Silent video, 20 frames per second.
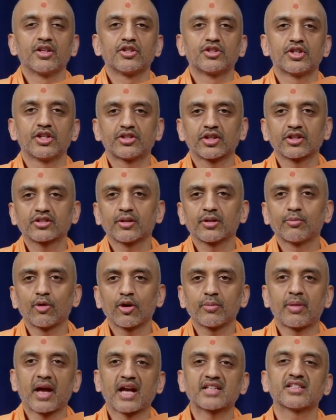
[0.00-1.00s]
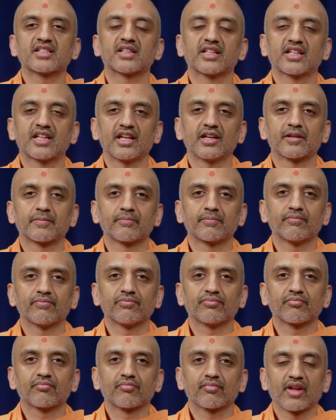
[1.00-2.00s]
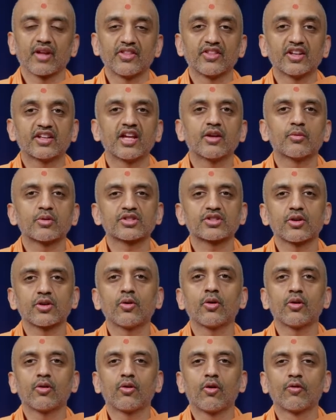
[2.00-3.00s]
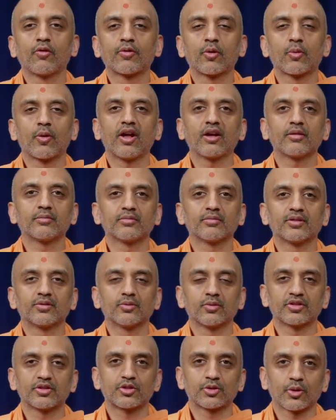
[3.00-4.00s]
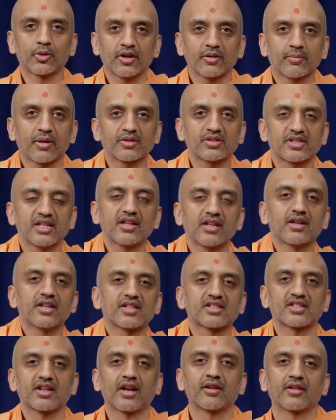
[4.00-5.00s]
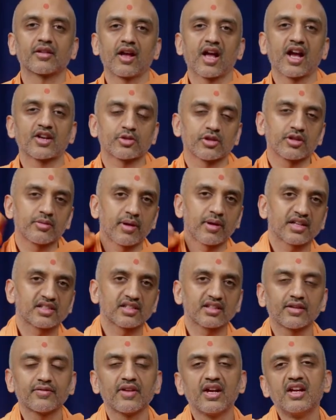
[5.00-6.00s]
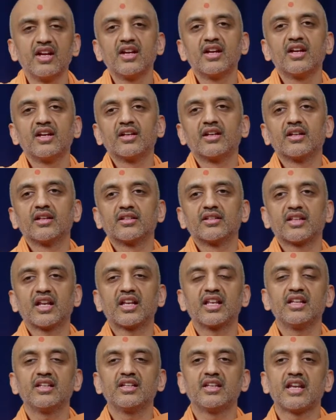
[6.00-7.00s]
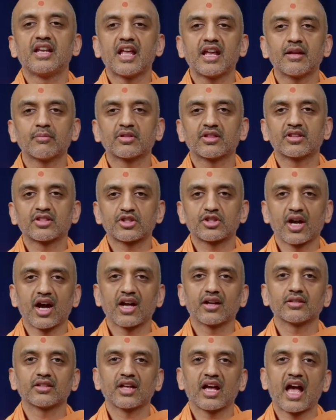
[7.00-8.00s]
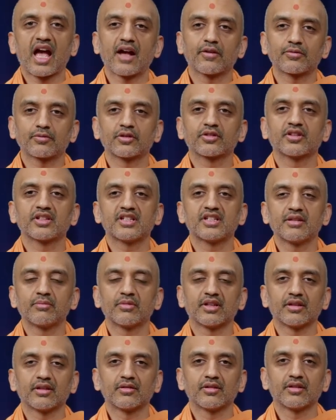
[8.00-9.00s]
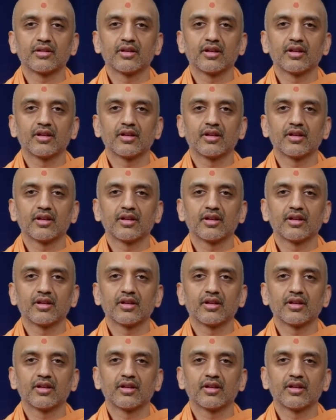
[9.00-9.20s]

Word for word: She took the boy back to the king, and the king was so overwhelmed with joy about seeing his son actually back to life that he named the child after the demon.